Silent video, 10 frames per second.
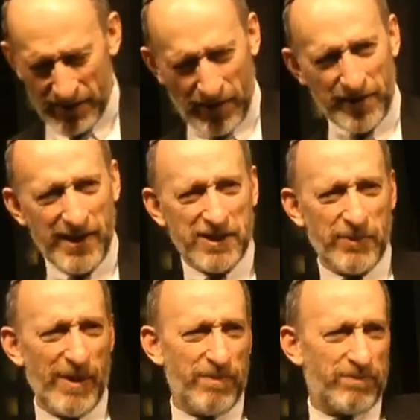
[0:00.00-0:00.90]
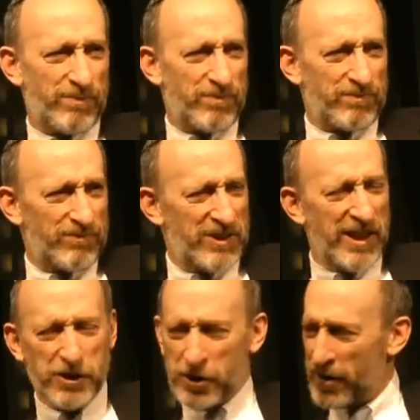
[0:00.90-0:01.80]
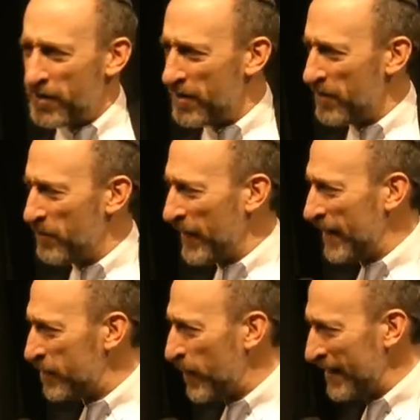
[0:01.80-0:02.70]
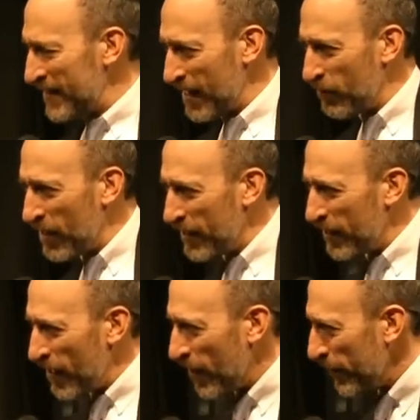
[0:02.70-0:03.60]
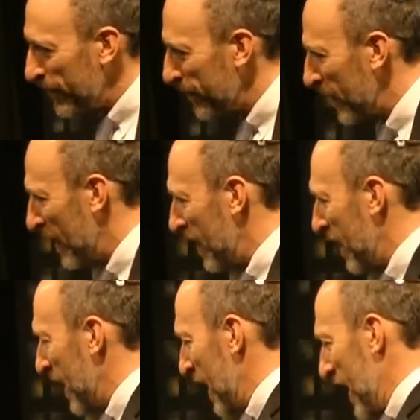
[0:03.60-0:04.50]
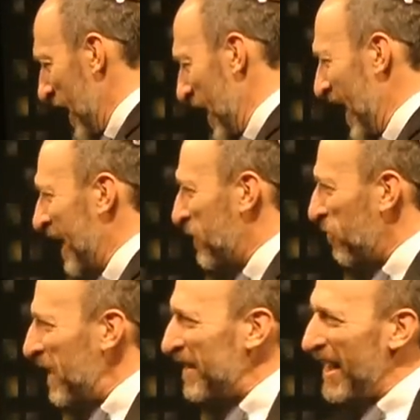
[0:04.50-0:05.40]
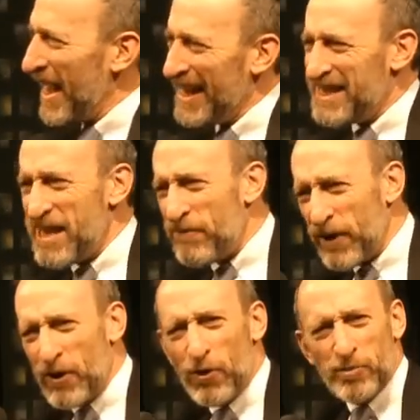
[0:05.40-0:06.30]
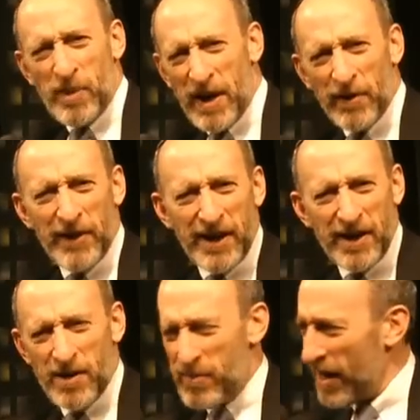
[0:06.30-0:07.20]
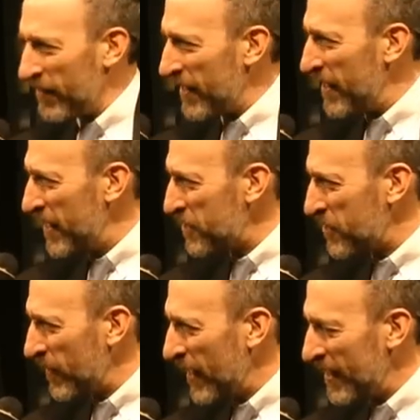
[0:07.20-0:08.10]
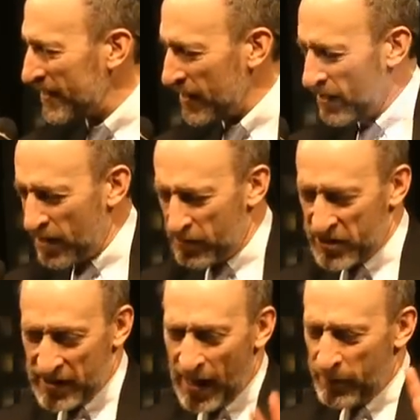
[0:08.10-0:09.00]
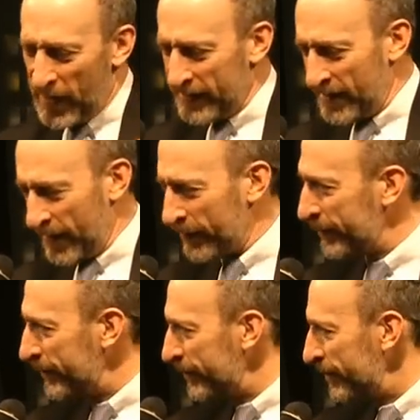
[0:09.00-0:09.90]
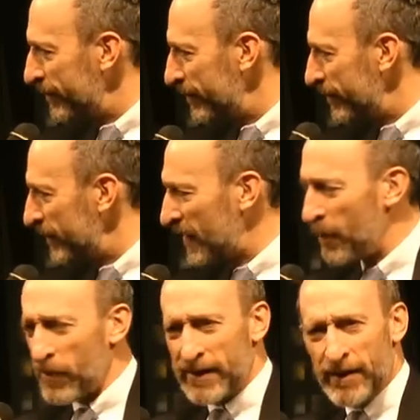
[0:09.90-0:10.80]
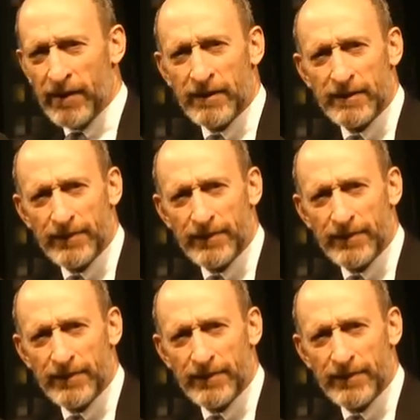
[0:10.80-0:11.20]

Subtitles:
So the history teacher begins by saying, well, you know, it's really a difficult period in American history. And I said, you know, stop right there. Stop right there.